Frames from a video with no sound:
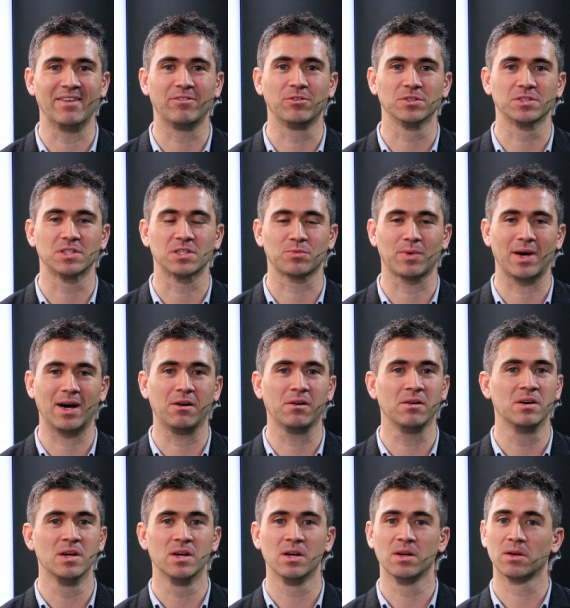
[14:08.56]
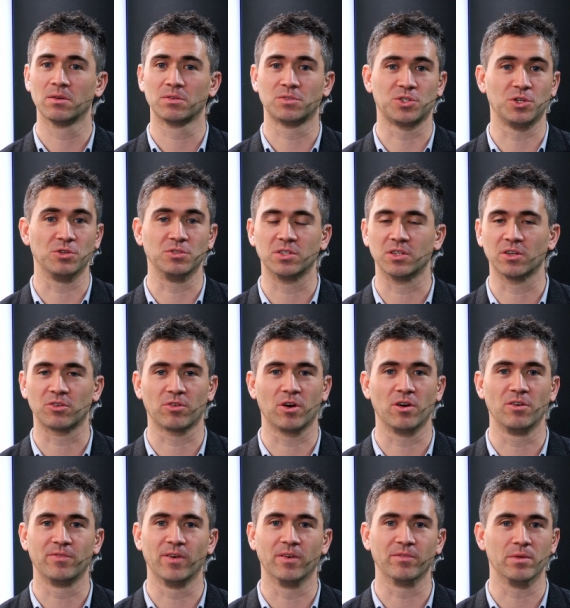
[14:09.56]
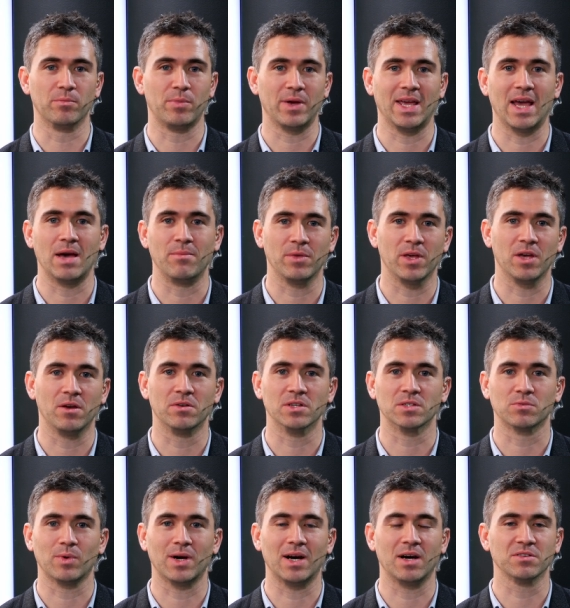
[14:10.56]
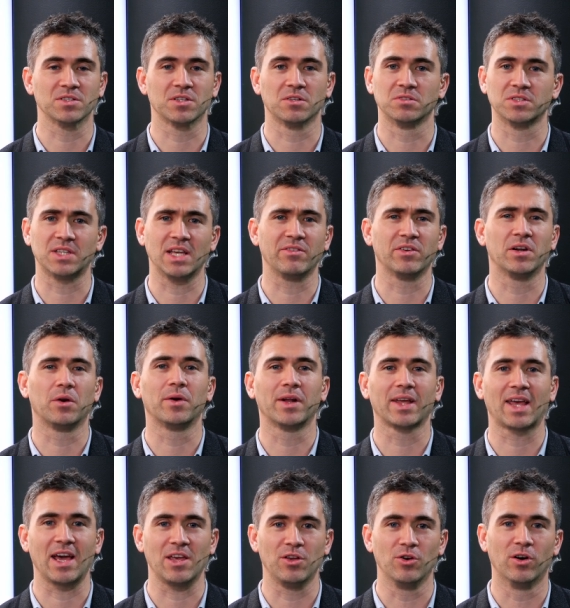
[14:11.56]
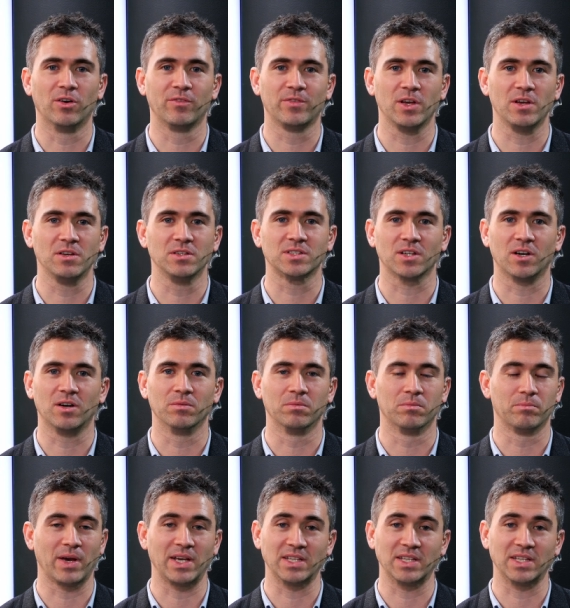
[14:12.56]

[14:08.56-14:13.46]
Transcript: levels as well, due to the growth of the PMU as well. So, Stephen, I want to get your views on